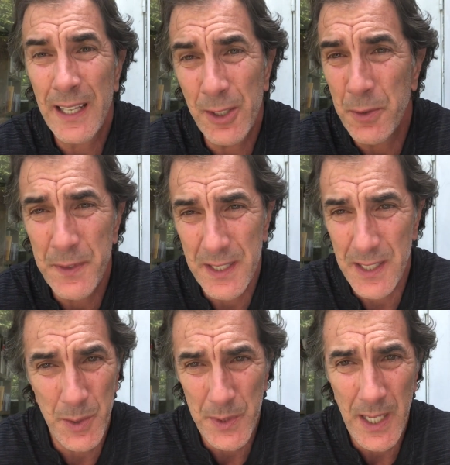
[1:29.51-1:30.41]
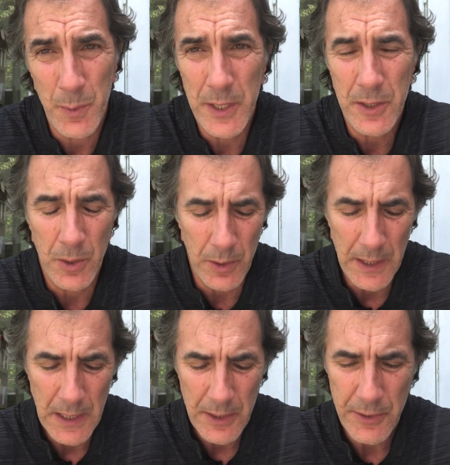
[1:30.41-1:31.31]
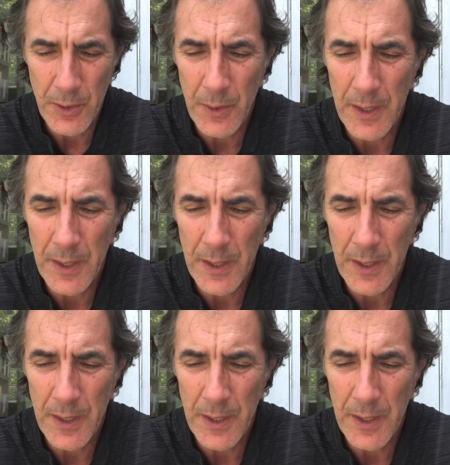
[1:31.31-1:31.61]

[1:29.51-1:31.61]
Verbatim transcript: I had Goofy since he was nine weeks old, so